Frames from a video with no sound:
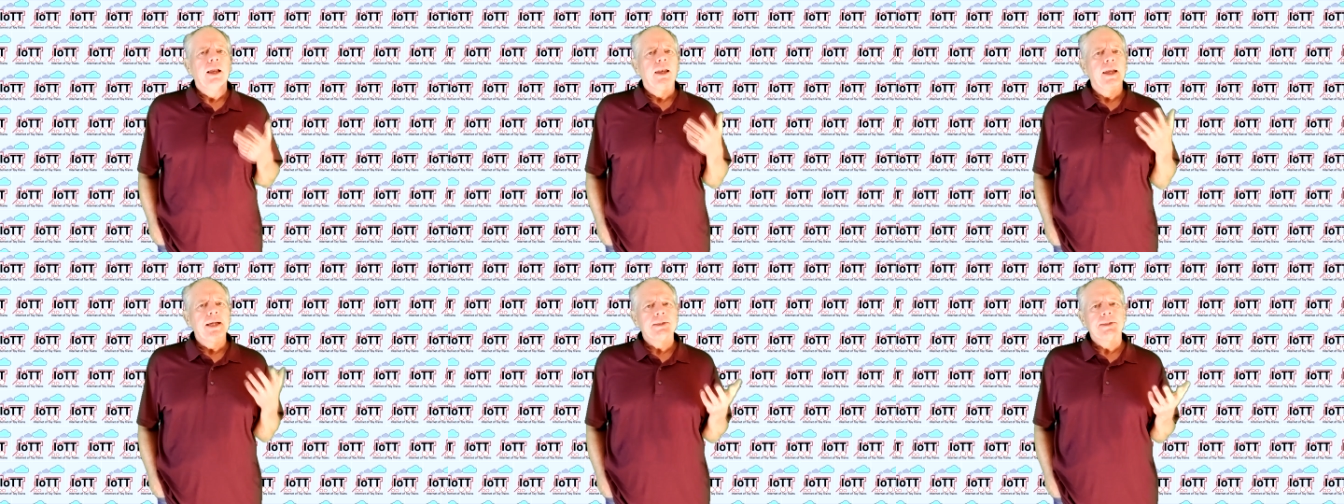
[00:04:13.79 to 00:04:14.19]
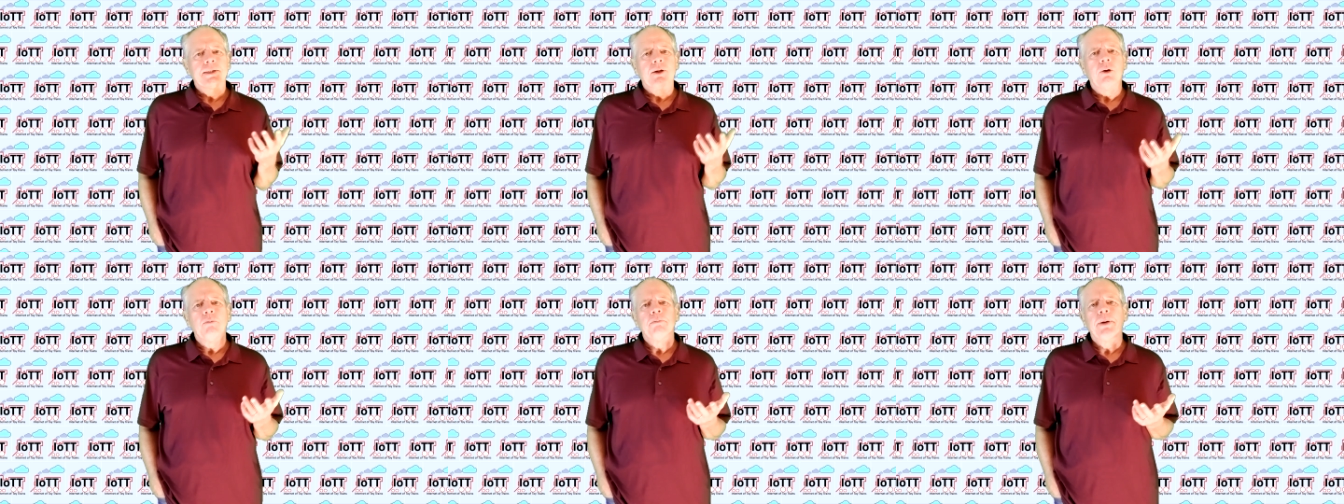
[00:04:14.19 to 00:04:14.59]

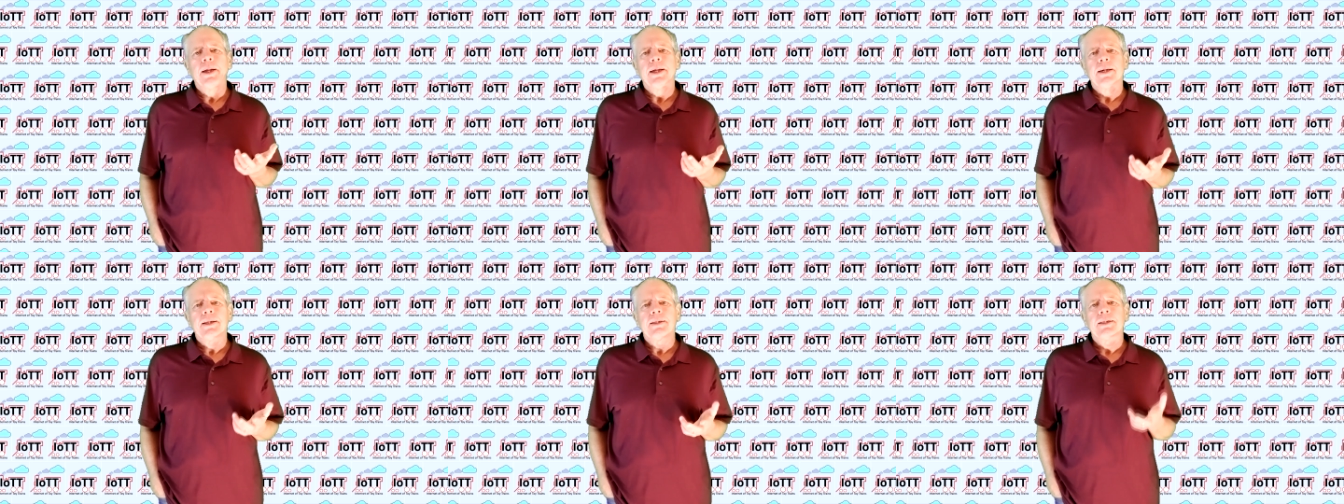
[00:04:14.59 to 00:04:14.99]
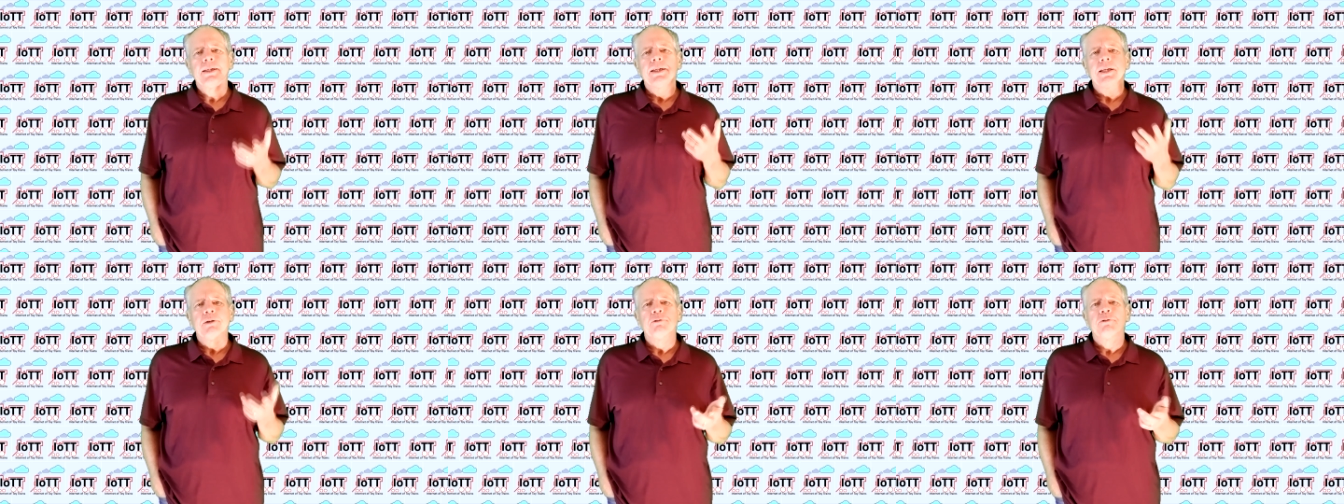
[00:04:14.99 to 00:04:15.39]
Let's compare the
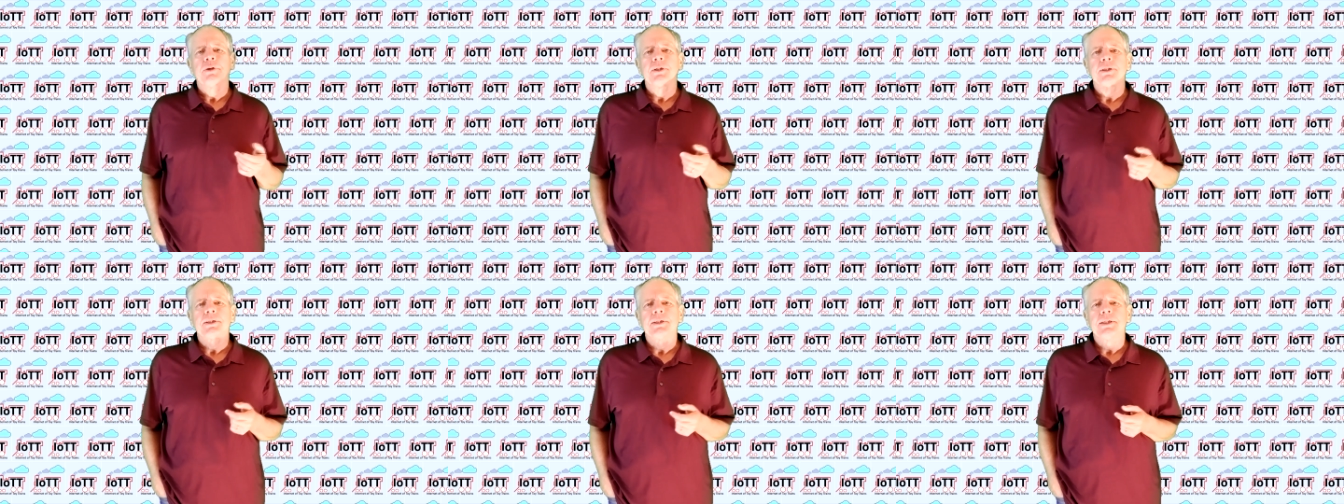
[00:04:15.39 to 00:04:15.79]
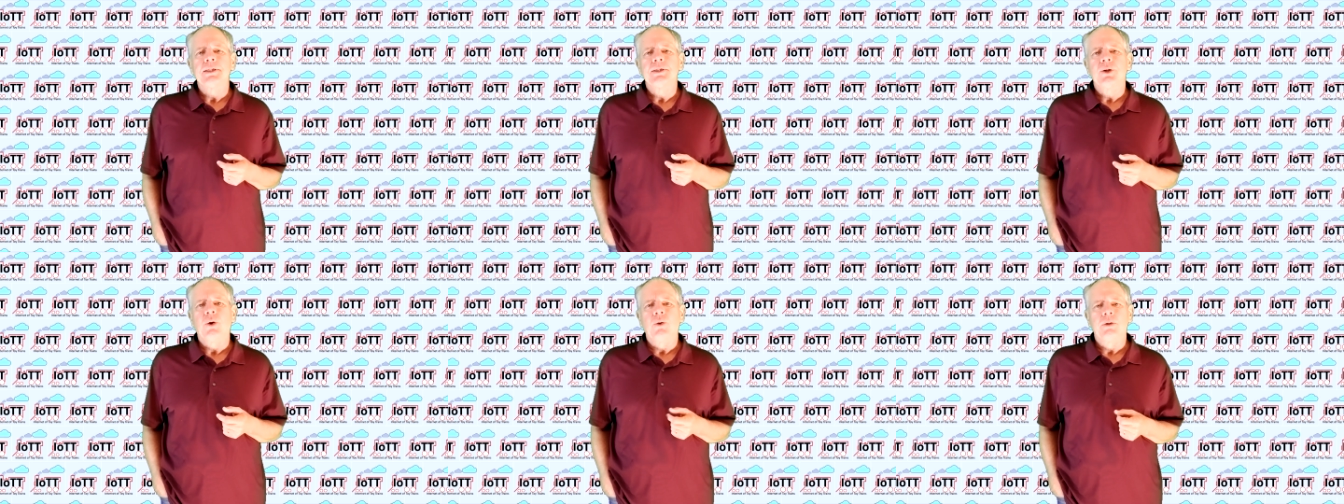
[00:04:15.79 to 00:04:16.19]

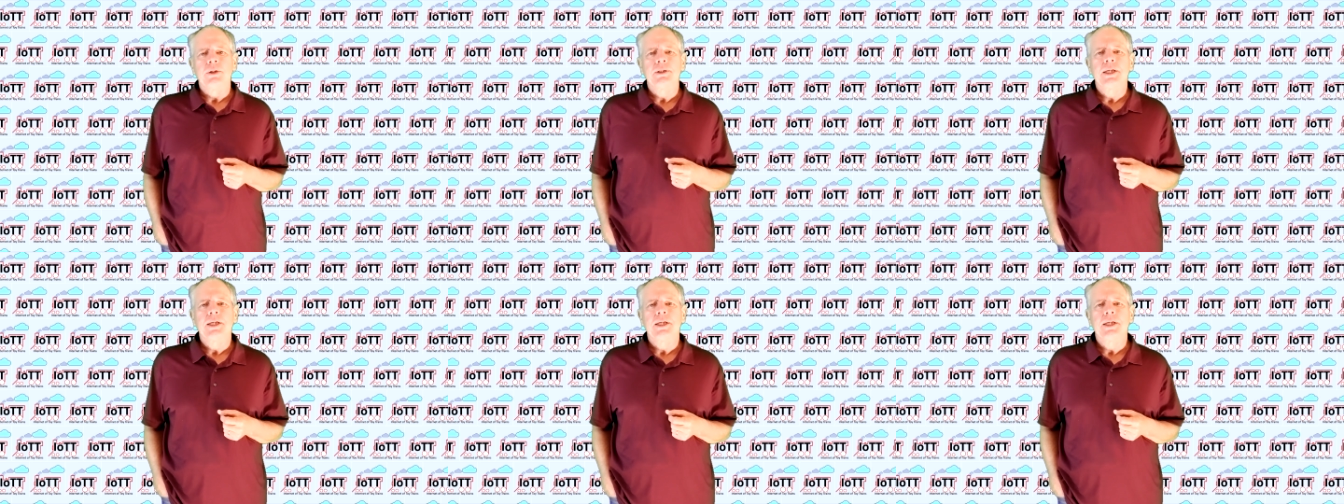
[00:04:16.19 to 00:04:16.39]
differences on the